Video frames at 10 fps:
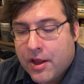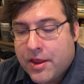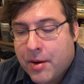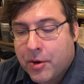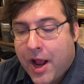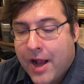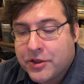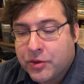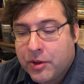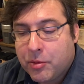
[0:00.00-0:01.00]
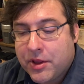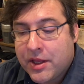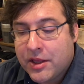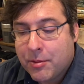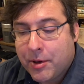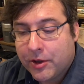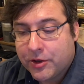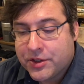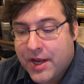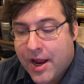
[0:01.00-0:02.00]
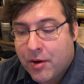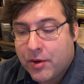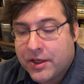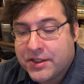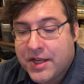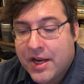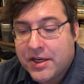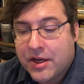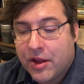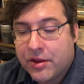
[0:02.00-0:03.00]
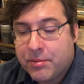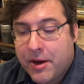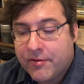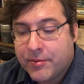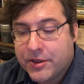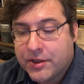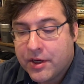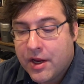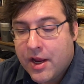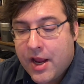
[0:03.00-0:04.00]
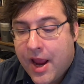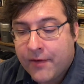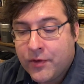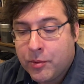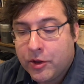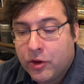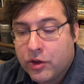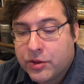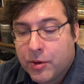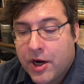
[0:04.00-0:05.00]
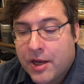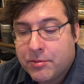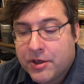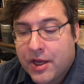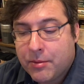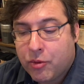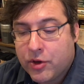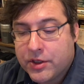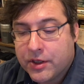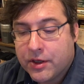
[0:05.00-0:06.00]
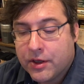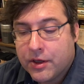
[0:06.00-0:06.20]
They were actually within the pillars now, and standing on the pavement. Everyone looked where Edmund had pointed.